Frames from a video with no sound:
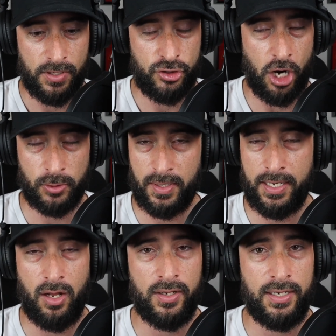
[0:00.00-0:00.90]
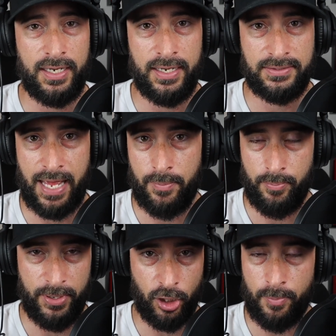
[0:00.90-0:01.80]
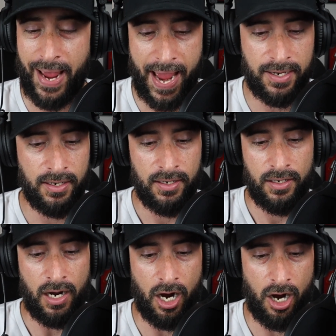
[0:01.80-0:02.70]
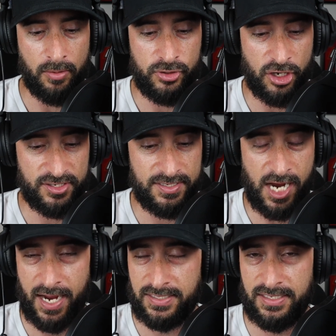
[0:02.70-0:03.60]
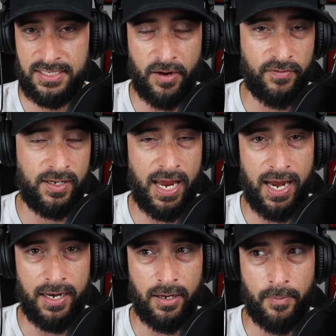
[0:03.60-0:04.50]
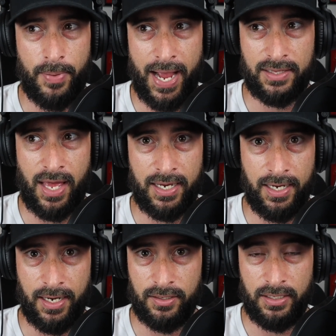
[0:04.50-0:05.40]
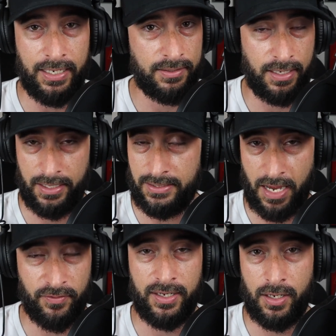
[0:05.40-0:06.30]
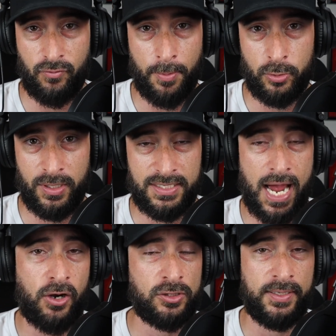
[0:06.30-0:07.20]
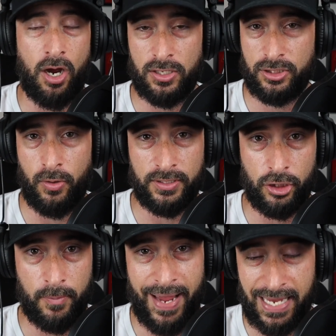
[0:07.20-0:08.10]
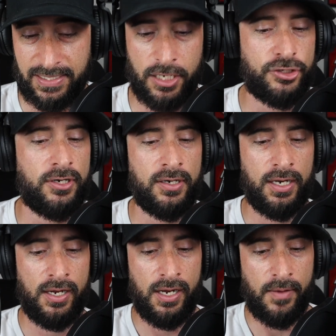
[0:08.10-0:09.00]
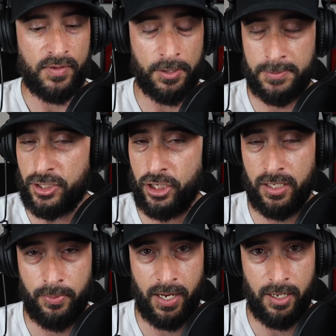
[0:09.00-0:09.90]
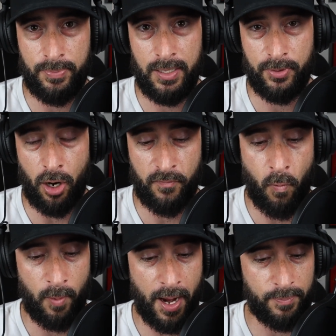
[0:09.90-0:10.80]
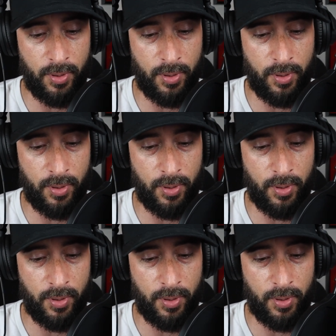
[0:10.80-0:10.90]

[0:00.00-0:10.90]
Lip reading: Joshua Kelly is that bigger back. Justin Jackson is definitely a back that he definitely can run between the tackles, but he also is a good pass catcher, especially when you're playing a PPR format.